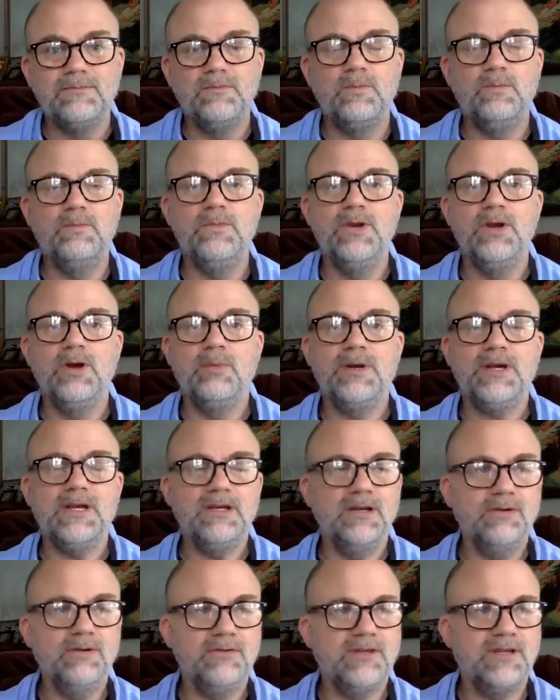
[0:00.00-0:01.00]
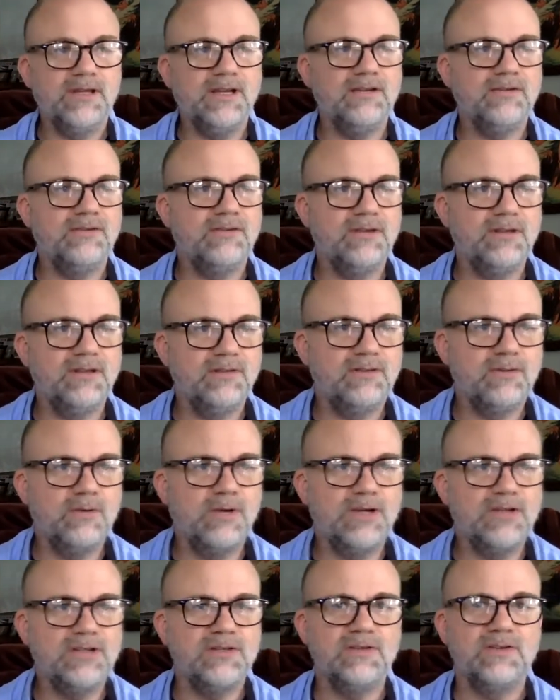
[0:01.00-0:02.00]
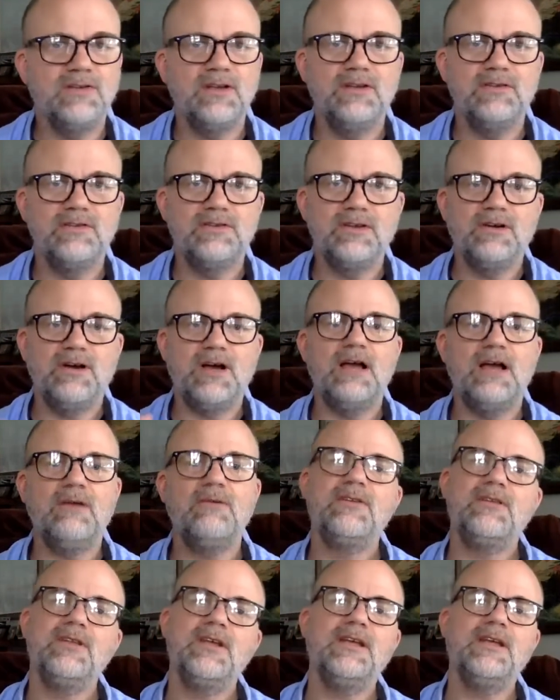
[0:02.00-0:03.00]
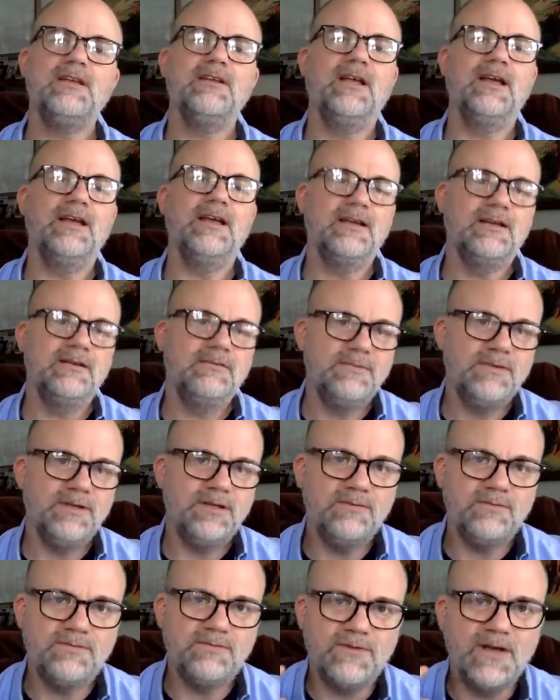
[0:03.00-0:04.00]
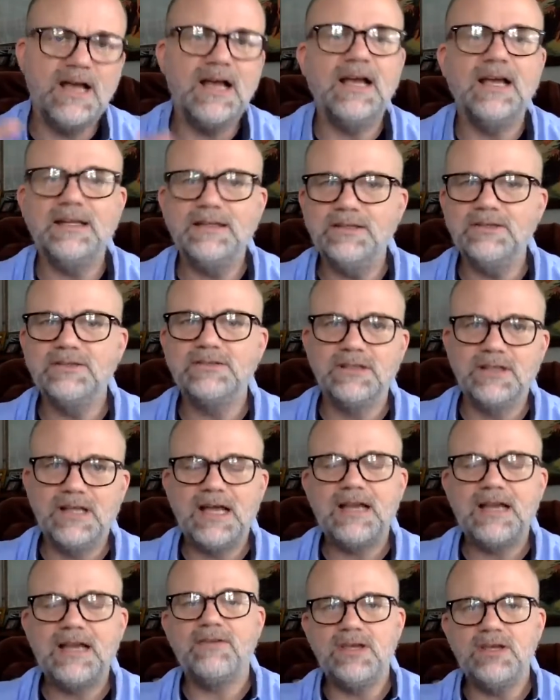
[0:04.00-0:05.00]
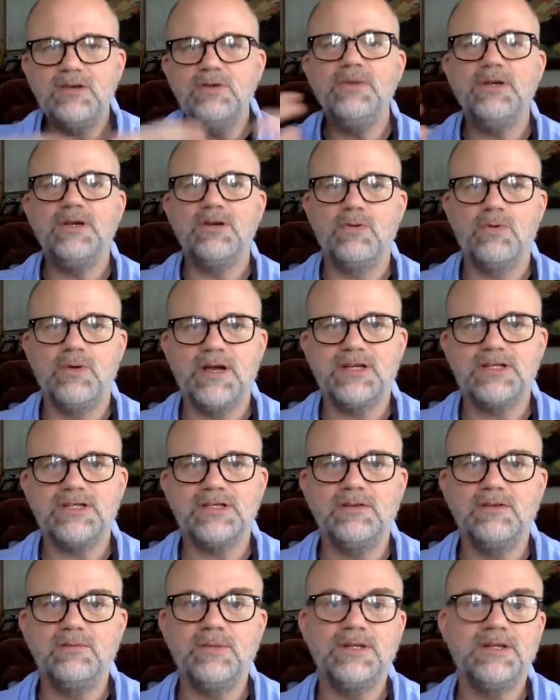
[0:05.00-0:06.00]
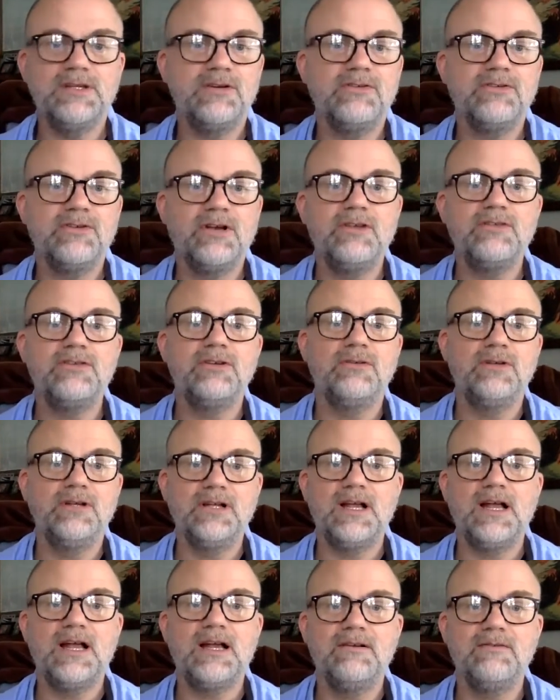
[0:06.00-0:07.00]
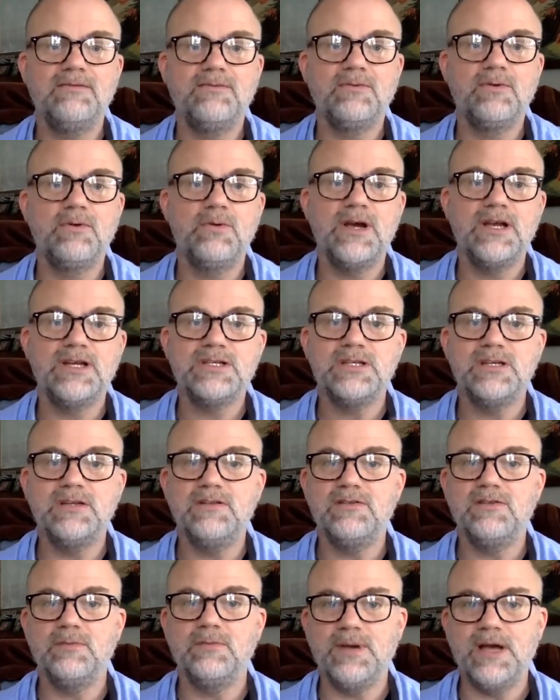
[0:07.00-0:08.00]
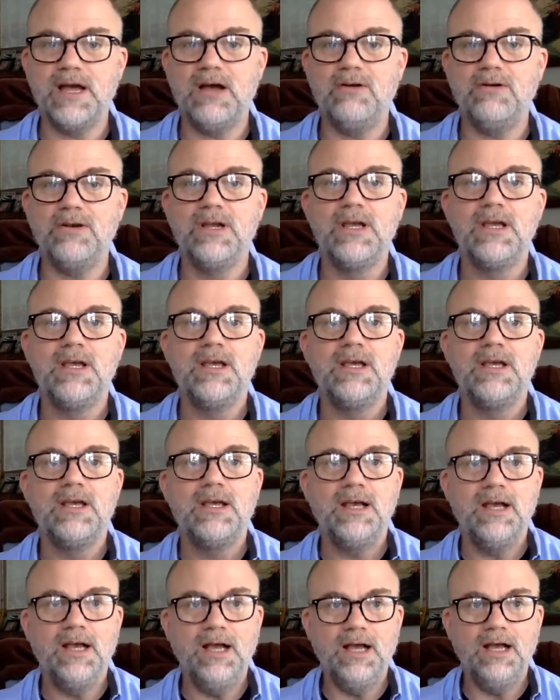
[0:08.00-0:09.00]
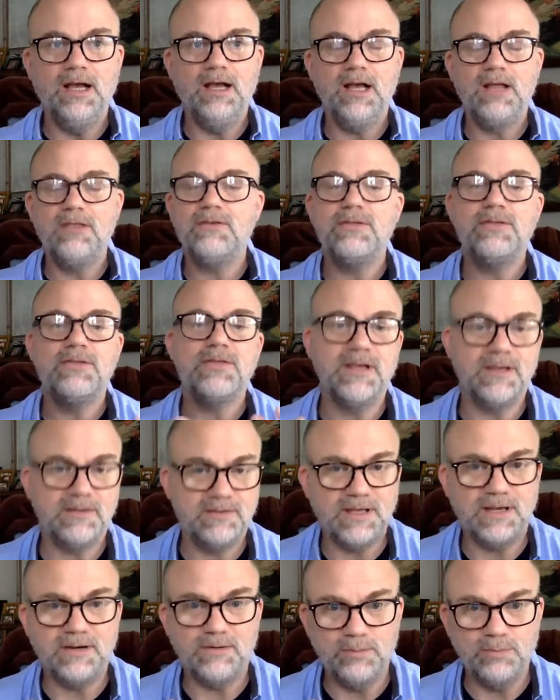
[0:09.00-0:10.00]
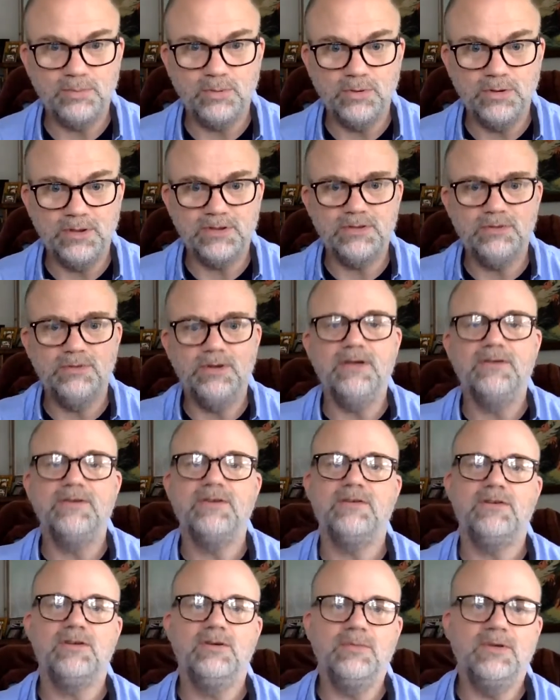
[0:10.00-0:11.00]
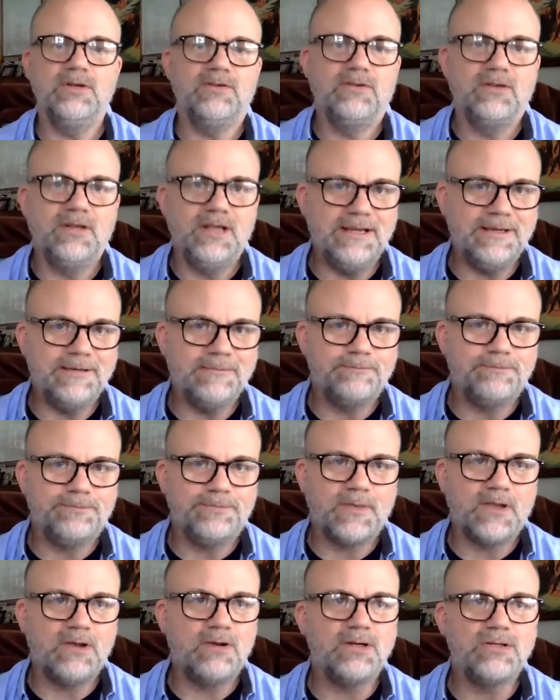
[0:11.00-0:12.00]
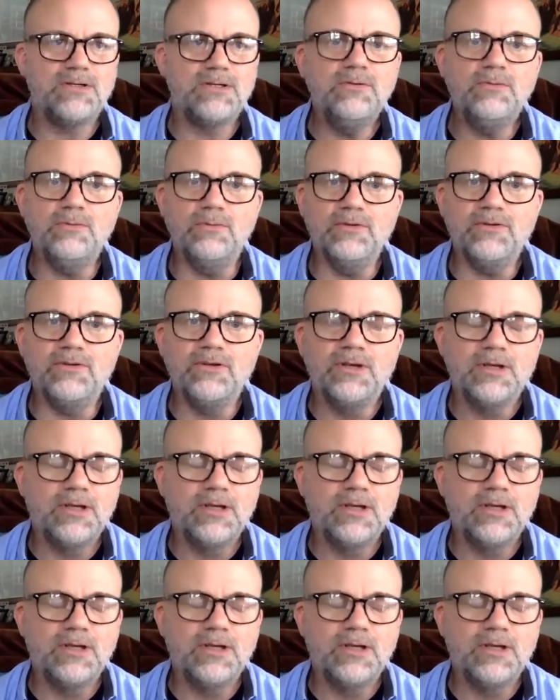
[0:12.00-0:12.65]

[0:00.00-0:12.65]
Nobody knows the answer to these questions. And so I was thinking, like, fine, there's a lot of human questions, but there's also a lot of questions about other things that are important to us as humans, like cartoons.